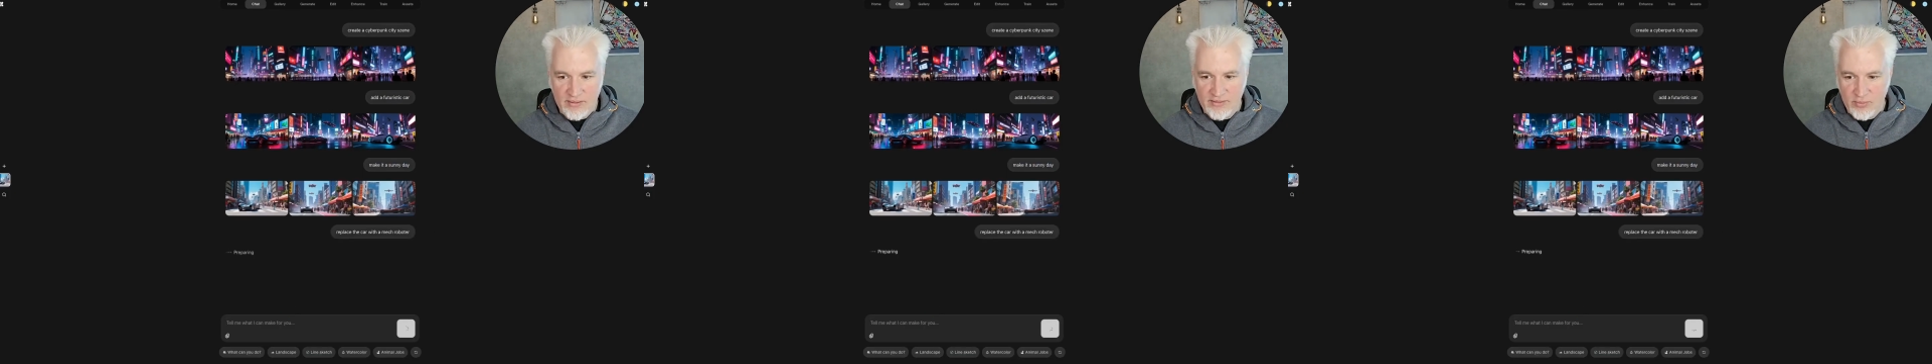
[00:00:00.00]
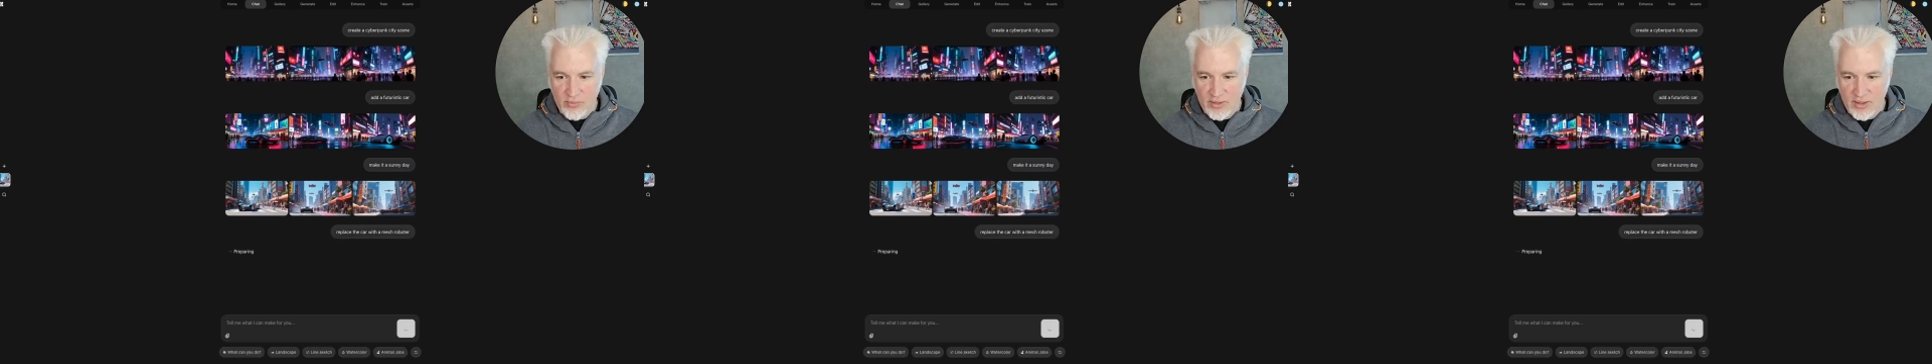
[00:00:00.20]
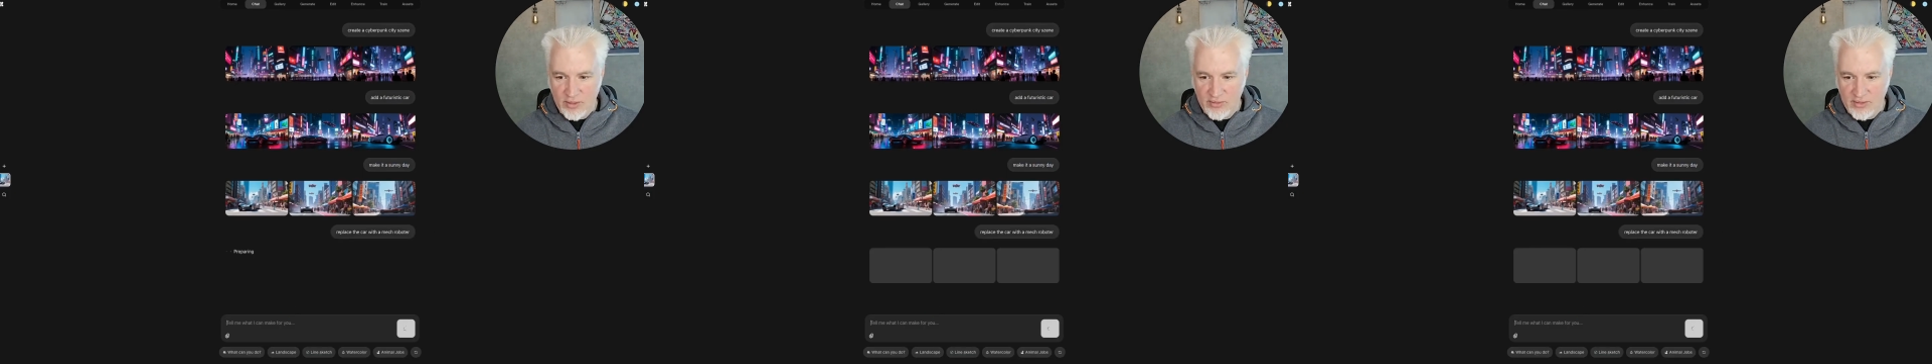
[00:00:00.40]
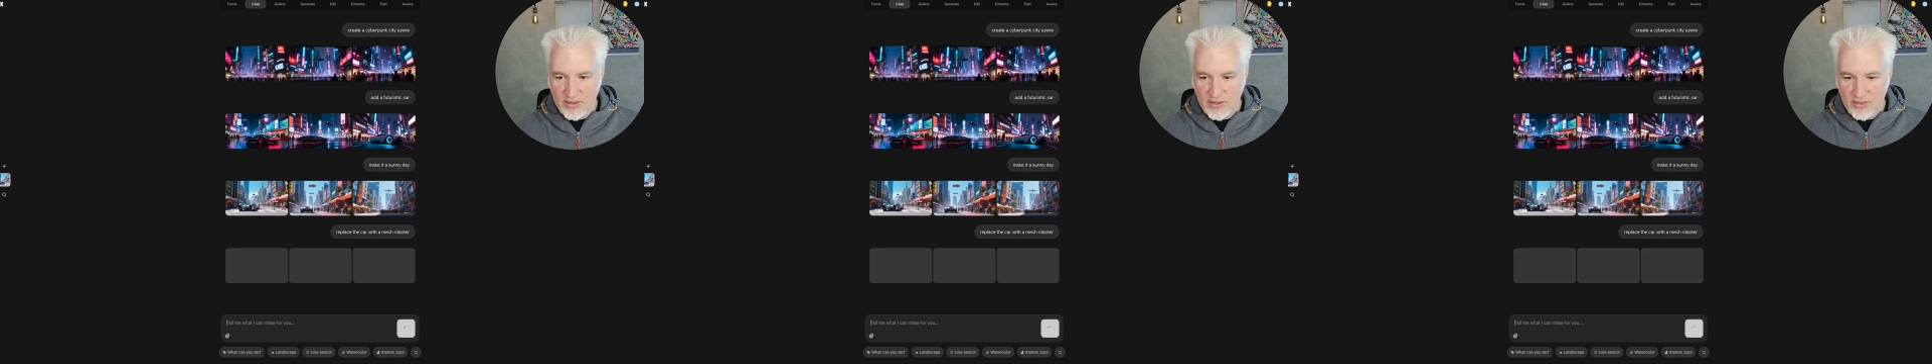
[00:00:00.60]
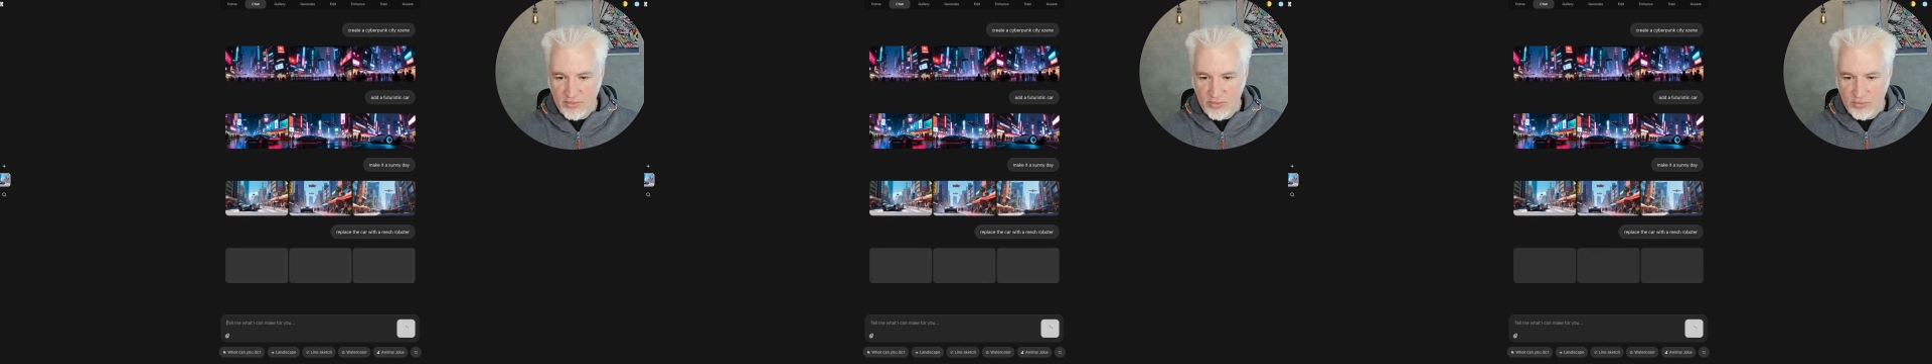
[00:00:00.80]
see what else I
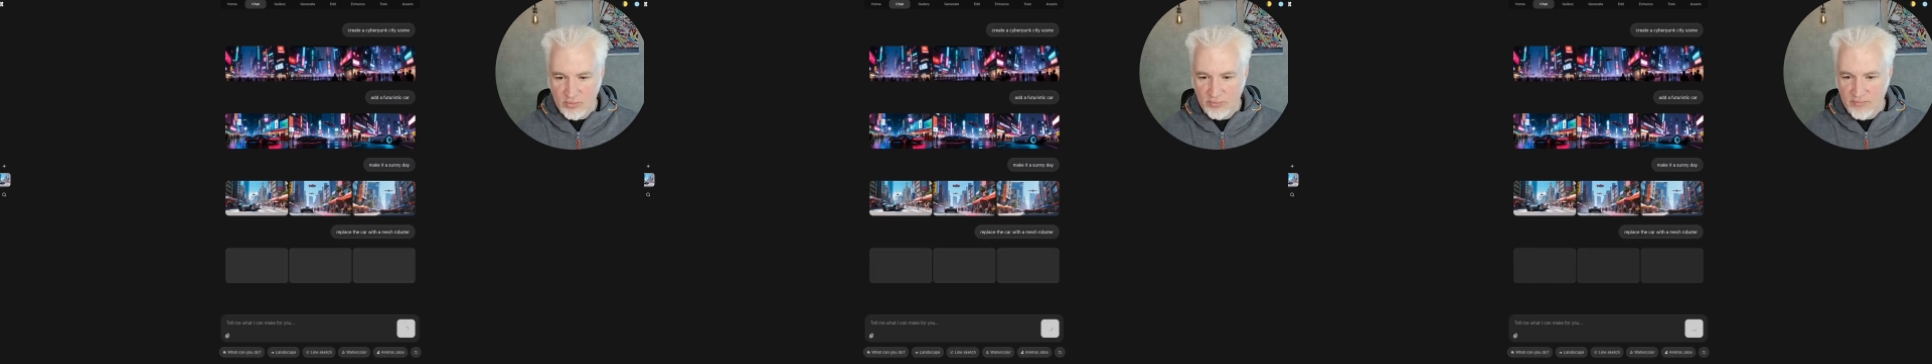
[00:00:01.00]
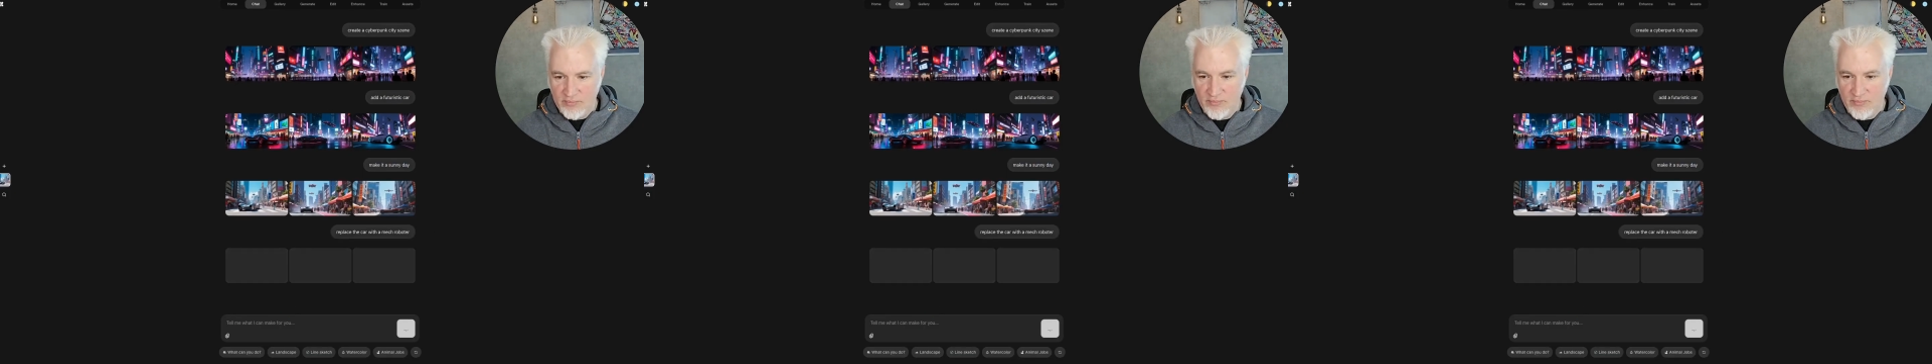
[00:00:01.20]
can do.